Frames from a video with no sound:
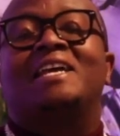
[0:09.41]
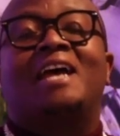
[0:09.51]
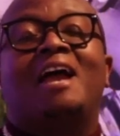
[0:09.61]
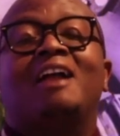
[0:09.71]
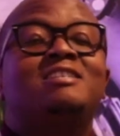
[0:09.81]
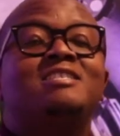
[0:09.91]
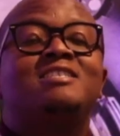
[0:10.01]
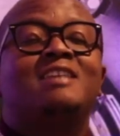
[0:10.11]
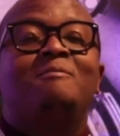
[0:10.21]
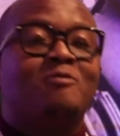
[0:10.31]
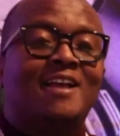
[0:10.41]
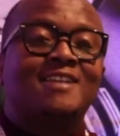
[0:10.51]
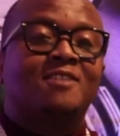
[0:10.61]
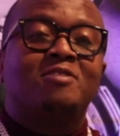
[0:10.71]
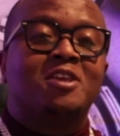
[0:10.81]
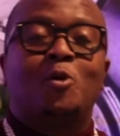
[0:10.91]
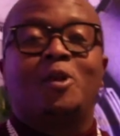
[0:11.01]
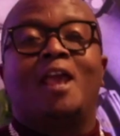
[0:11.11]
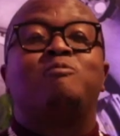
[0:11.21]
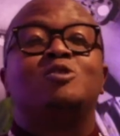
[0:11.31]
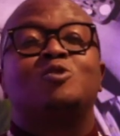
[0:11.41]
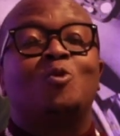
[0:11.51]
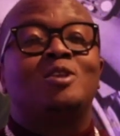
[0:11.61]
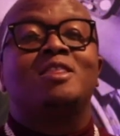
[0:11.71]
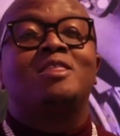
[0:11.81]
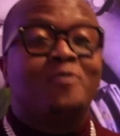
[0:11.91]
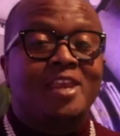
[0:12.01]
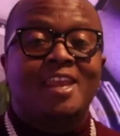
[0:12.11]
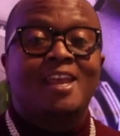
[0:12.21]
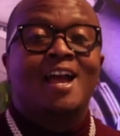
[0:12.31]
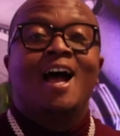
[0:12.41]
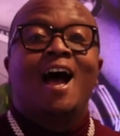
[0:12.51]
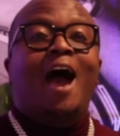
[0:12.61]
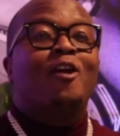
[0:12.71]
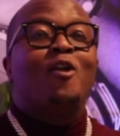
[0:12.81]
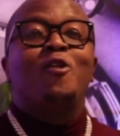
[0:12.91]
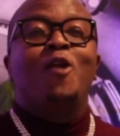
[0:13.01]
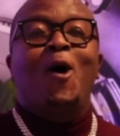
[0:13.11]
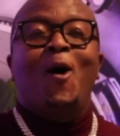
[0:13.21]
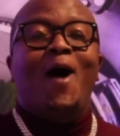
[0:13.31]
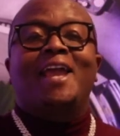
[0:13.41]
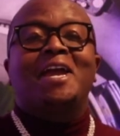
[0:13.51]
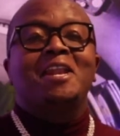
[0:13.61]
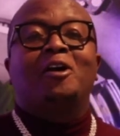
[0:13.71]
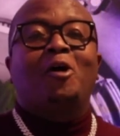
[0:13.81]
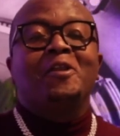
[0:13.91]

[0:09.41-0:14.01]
that I actually summarized everything on episode 3. I don't know. I kind of